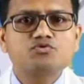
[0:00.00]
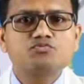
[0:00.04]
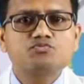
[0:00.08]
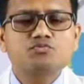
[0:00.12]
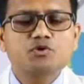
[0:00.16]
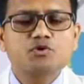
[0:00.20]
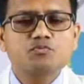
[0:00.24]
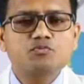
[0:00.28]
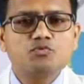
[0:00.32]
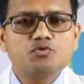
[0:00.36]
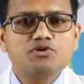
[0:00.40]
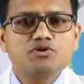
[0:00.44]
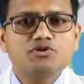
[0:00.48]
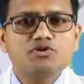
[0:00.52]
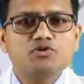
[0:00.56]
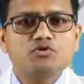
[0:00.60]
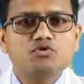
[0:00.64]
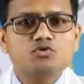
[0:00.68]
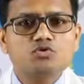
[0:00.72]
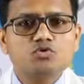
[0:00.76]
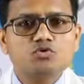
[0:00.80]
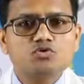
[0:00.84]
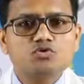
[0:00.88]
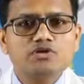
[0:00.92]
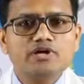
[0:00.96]
promote the
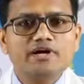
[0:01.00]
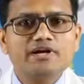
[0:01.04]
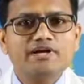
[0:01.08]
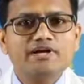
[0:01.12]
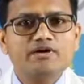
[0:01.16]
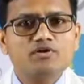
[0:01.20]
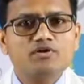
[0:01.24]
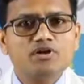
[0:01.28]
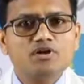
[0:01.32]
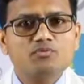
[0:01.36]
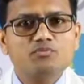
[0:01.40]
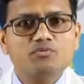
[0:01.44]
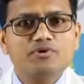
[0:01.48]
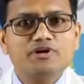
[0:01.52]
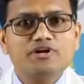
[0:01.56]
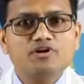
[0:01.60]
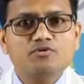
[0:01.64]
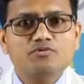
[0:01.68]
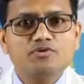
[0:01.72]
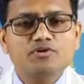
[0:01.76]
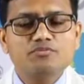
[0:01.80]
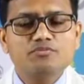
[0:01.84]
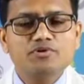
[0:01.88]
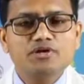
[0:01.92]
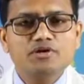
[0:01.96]
growth and development of
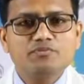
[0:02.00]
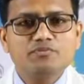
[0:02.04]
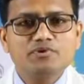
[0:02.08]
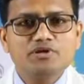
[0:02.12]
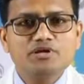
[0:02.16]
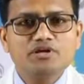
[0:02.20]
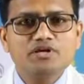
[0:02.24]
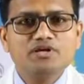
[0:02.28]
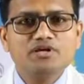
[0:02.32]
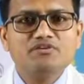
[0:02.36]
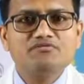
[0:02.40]
the baby